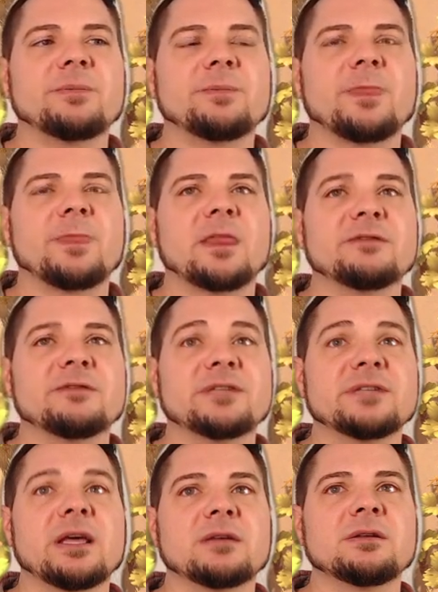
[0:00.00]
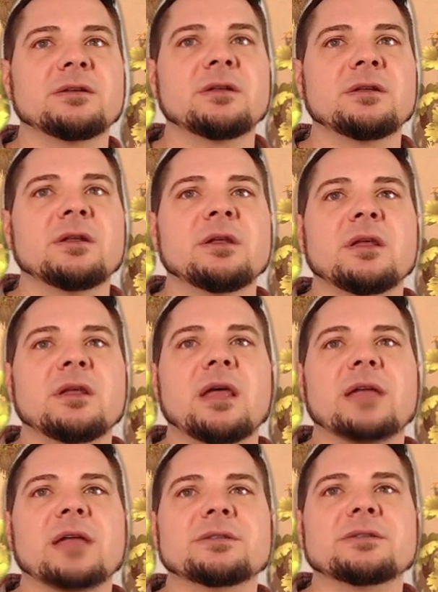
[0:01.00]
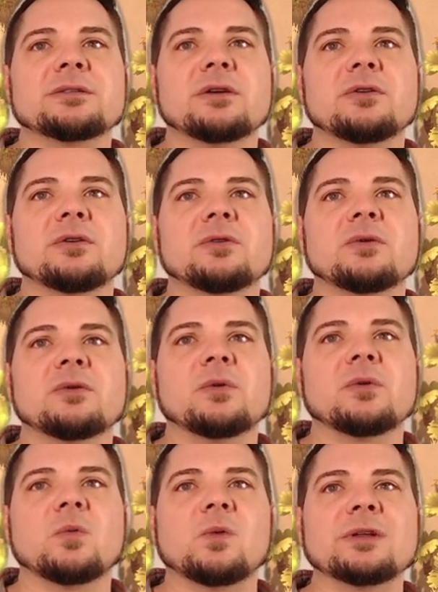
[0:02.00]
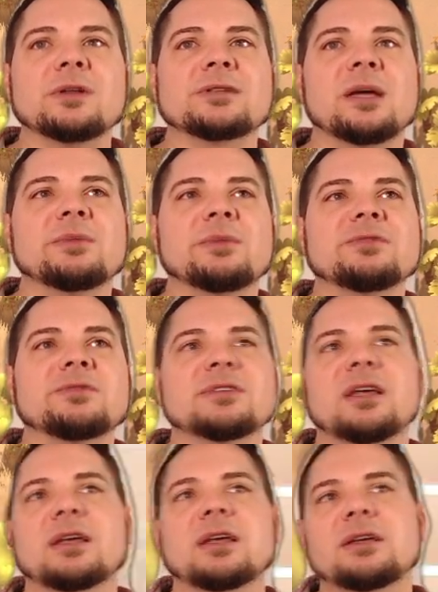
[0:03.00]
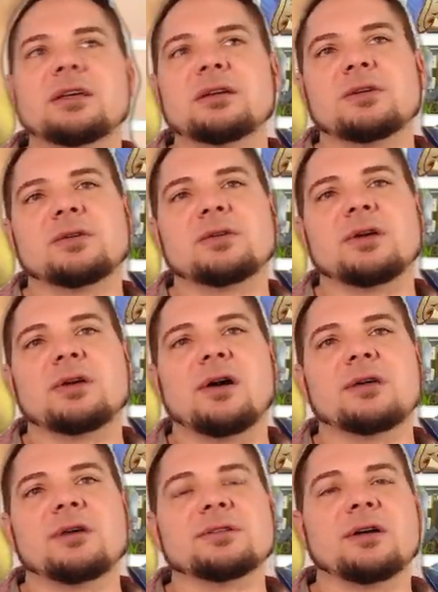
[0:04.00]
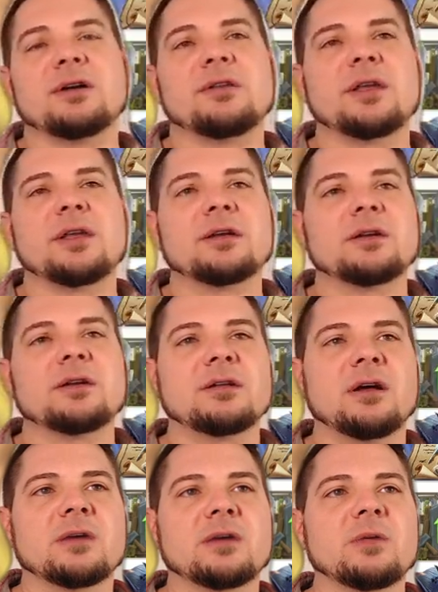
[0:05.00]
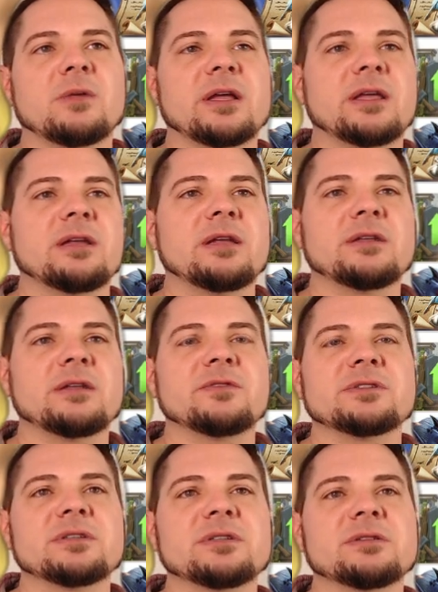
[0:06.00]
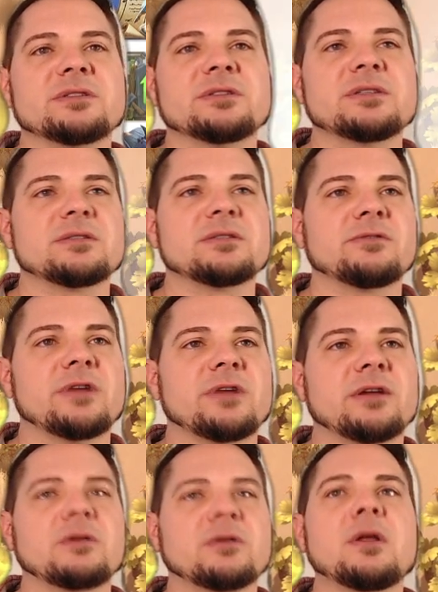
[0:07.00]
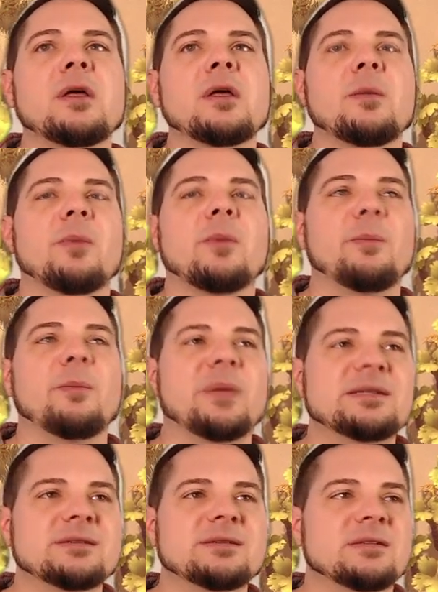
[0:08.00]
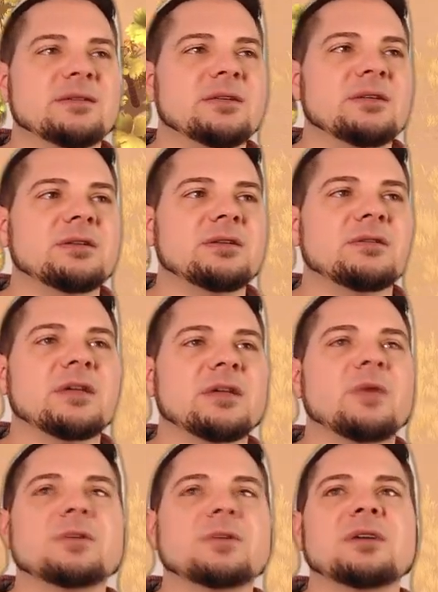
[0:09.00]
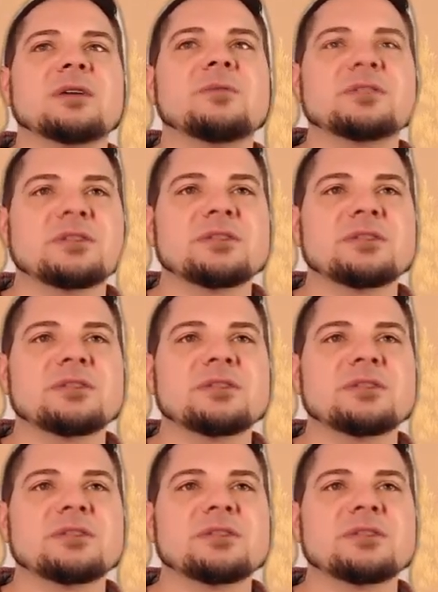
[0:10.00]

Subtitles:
of day. And so what time of day are they going to unlock? Well, I can't even see the seasonal right now. But basically, look at what time the season